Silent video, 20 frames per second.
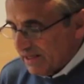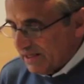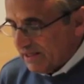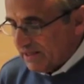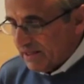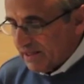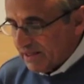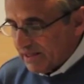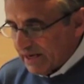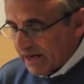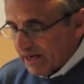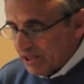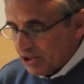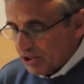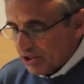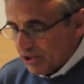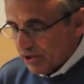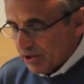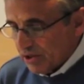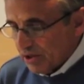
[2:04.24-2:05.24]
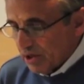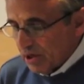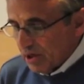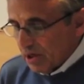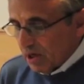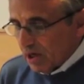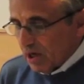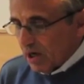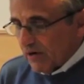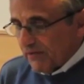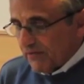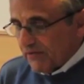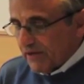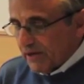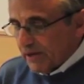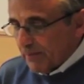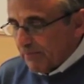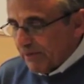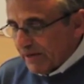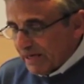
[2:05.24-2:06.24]
indignation of
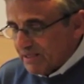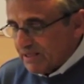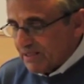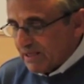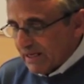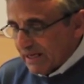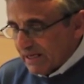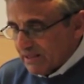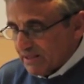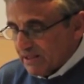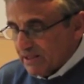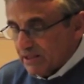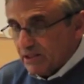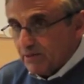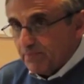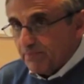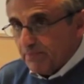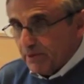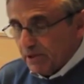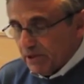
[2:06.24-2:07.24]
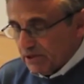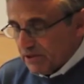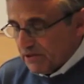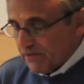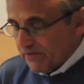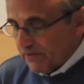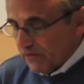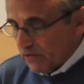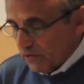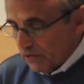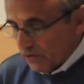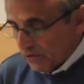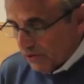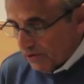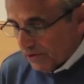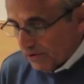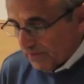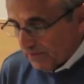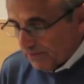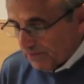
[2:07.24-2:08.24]
the oppressed classes bursts
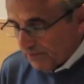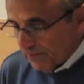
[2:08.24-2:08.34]
forth.